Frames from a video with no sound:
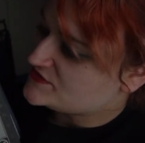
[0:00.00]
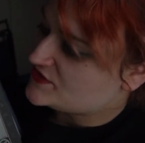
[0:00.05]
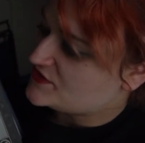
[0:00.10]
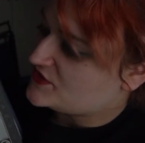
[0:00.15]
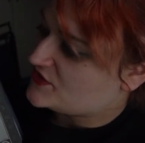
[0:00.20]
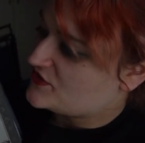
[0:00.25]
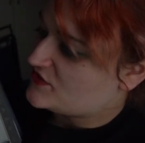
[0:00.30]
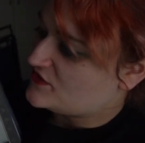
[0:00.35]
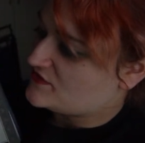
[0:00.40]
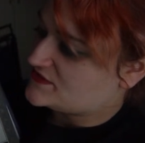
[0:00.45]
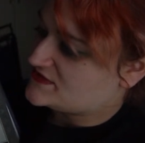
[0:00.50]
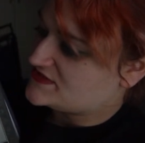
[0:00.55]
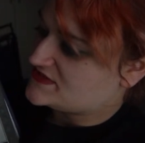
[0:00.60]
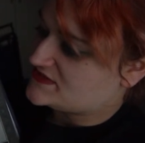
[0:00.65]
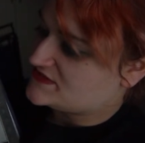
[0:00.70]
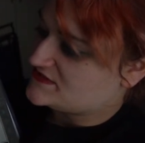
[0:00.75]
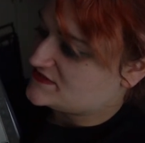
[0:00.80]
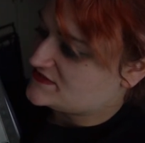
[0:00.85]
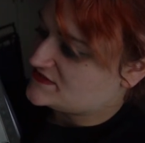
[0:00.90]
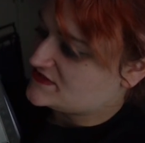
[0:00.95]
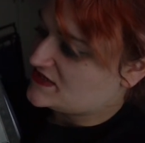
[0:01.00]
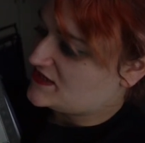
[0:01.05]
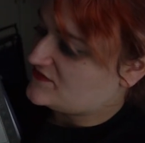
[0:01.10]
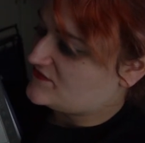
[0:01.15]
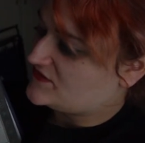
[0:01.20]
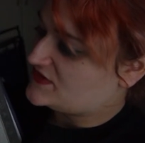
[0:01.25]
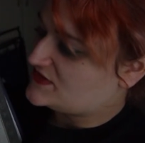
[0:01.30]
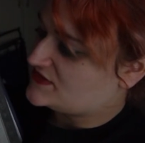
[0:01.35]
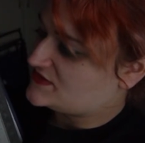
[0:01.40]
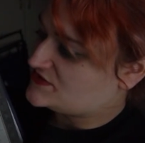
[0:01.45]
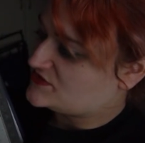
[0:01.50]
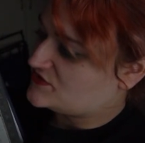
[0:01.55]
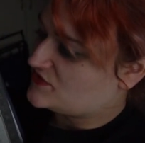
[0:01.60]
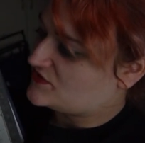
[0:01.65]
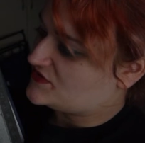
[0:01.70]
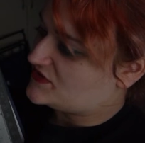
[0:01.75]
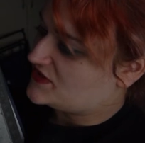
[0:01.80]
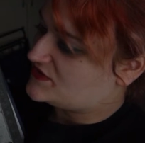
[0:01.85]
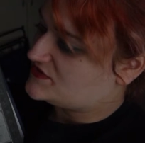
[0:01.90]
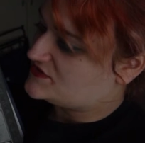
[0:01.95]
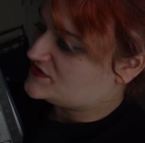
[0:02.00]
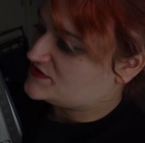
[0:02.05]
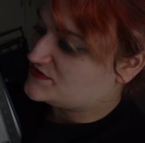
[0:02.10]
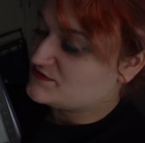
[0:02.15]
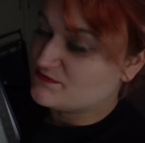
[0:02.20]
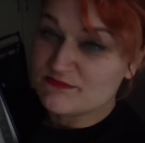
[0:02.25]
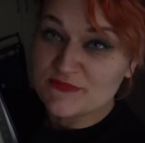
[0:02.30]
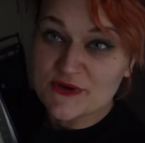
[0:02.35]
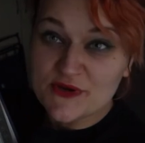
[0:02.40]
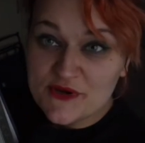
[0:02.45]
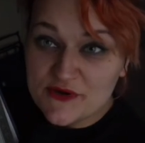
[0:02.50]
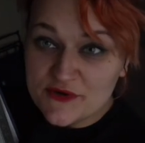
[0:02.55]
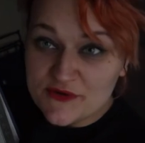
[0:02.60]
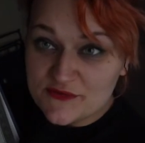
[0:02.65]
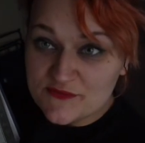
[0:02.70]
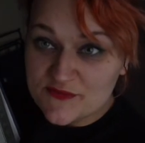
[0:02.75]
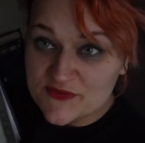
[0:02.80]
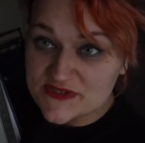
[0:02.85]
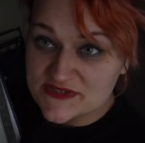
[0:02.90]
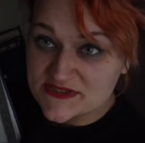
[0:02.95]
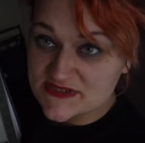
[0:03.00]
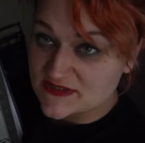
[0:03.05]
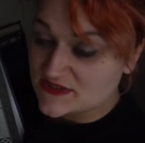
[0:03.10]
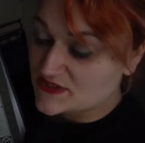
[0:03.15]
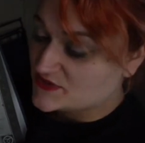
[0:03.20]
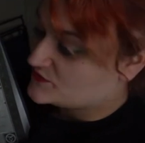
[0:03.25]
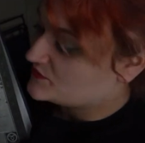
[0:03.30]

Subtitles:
So you've got St. Xavier's, you've got the Hunter's Moon, which is the